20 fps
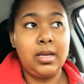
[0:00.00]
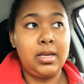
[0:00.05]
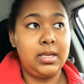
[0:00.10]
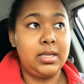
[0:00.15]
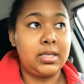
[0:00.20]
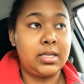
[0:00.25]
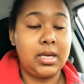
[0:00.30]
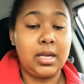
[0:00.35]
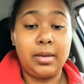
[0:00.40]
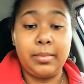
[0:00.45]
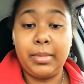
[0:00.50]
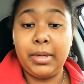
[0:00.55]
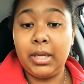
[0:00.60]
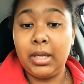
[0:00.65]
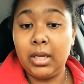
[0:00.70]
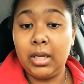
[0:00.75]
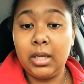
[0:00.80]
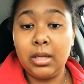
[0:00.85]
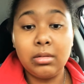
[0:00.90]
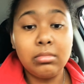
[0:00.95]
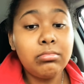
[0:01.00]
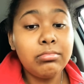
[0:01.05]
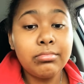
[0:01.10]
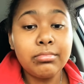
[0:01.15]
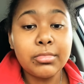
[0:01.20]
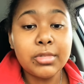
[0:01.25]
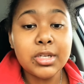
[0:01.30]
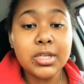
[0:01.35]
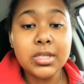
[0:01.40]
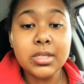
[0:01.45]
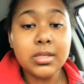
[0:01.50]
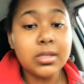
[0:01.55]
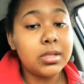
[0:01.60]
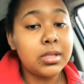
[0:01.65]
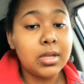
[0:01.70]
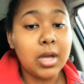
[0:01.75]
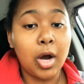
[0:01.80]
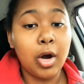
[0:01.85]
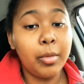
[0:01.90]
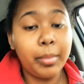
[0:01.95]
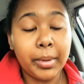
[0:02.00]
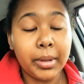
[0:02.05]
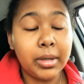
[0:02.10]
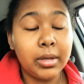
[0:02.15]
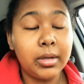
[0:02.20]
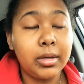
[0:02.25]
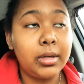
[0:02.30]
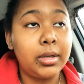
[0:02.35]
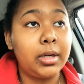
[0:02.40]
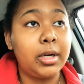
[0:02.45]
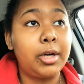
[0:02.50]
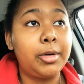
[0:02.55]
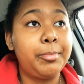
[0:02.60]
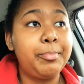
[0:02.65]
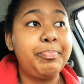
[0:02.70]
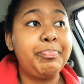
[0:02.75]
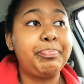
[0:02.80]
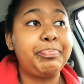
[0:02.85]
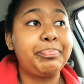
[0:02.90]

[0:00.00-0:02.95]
It's gonna be just open, you know.